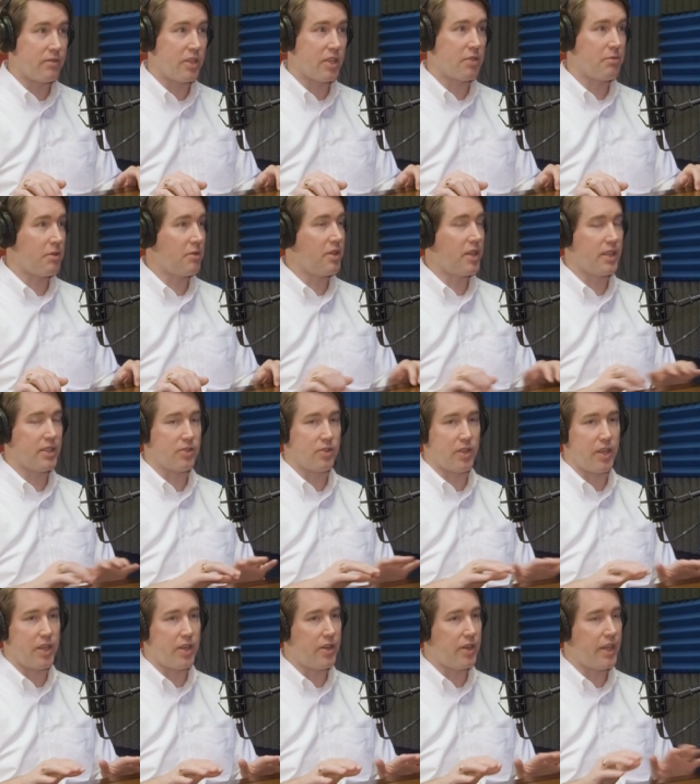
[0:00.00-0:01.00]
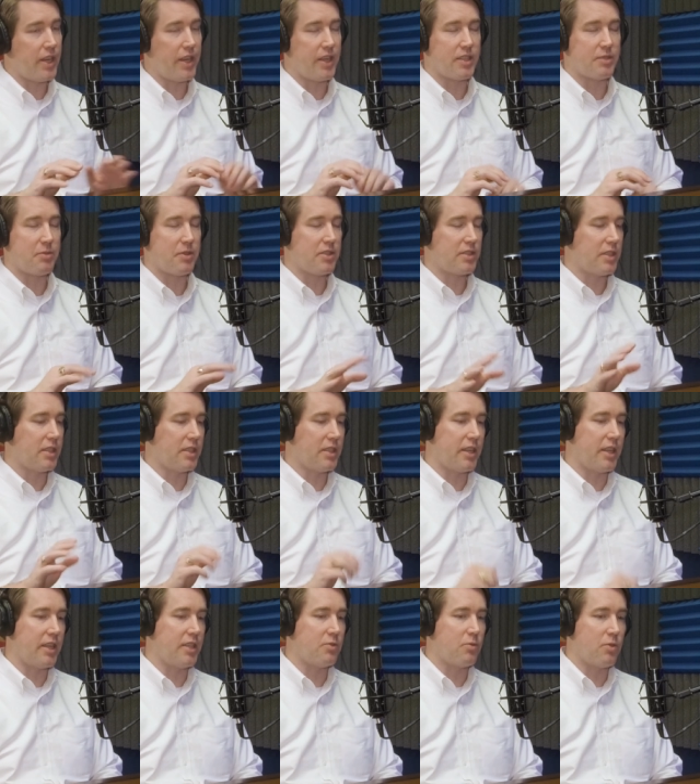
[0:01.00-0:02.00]
There could be things on the internet, especially in
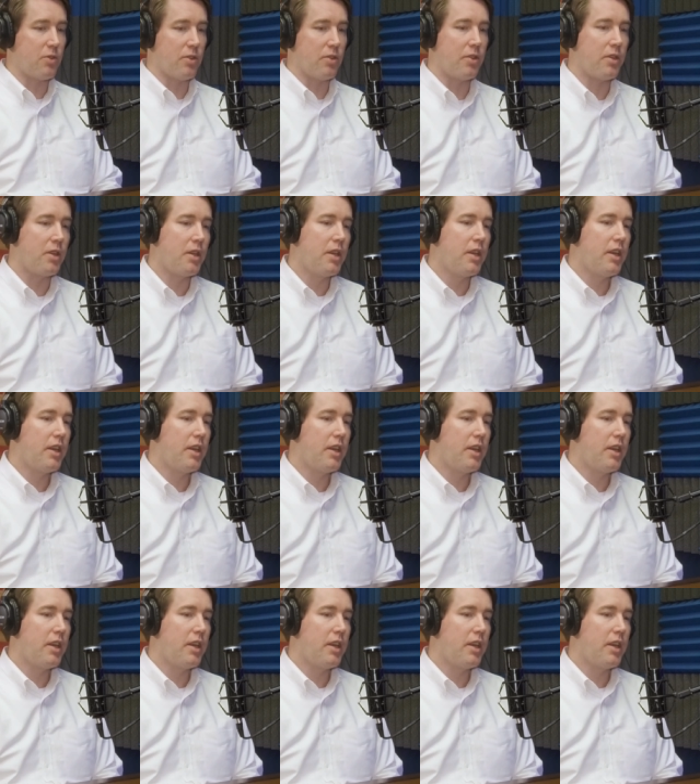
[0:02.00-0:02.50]
today's world,